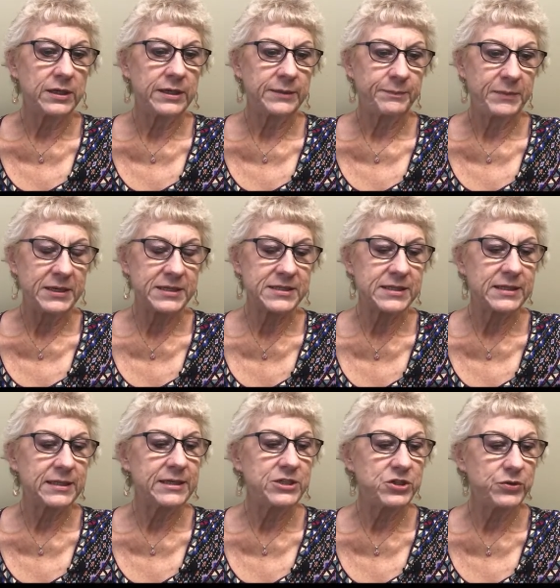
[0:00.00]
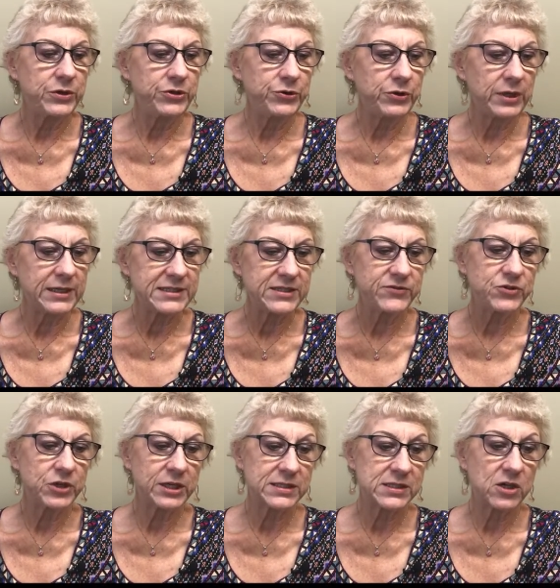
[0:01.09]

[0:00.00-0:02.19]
it, because it led to a new class of drugs